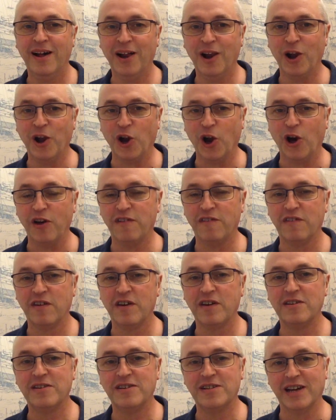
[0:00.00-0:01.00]
life
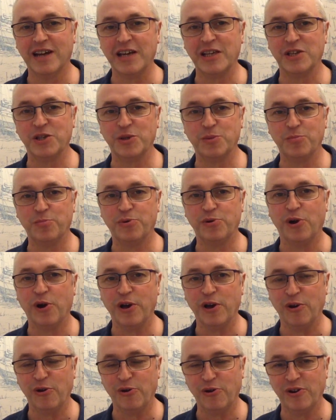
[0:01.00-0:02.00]
takes
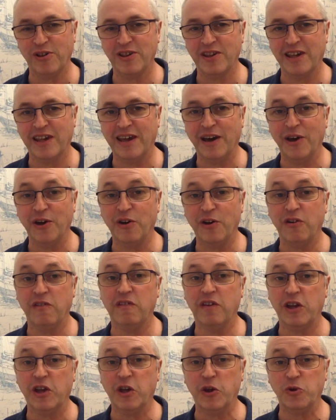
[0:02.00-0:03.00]
priority over
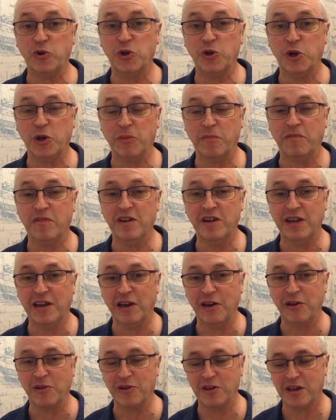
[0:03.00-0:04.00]
YouTube
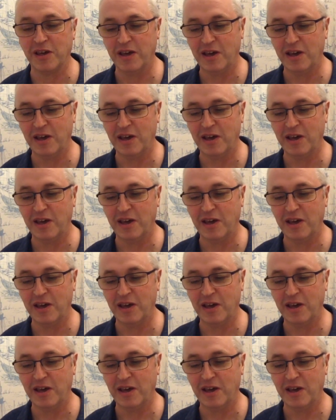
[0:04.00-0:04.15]
videos.